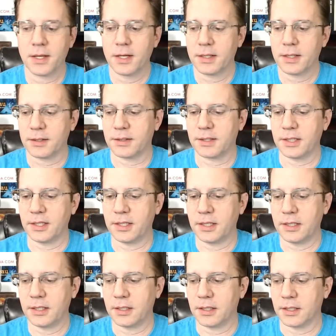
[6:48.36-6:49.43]

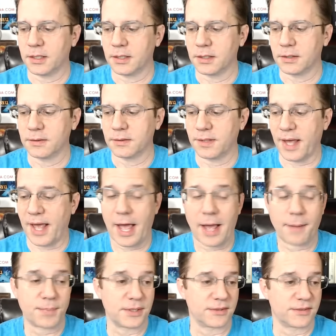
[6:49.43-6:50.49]
The, uh, the
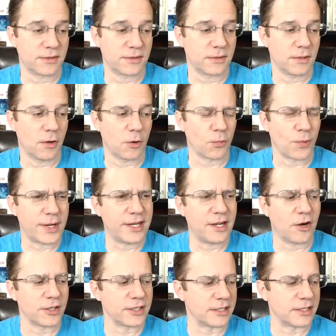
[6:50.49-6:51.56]
app is already
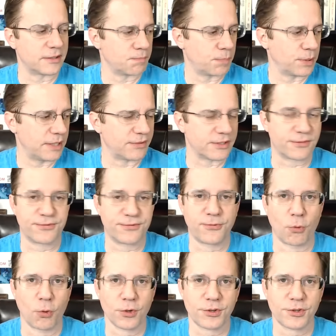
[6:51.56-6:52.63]
on, I believe it's
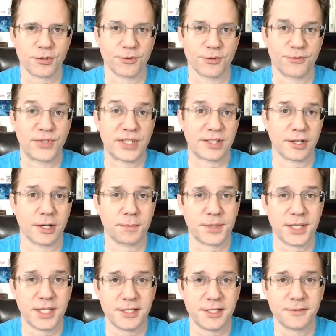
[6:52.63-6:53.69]
fourth or fifth
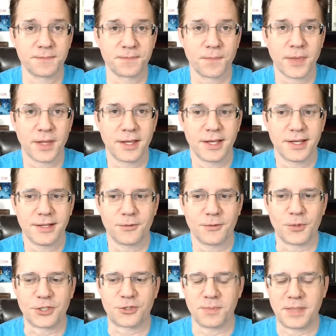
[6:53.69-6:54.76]
update,
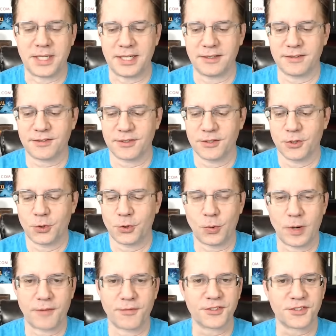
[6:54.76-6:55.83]
which means
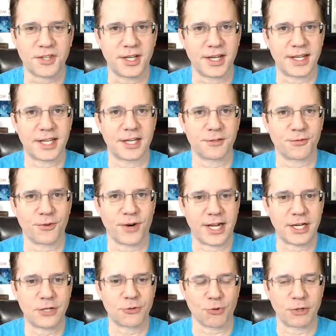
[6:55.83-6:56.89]
whoever's going to get it for
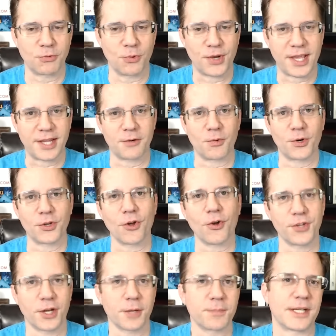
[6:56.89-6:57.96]
Android will get it with
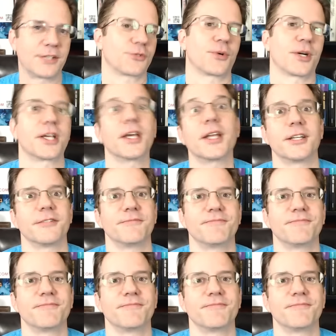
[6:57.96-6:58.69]
all the updates already in it.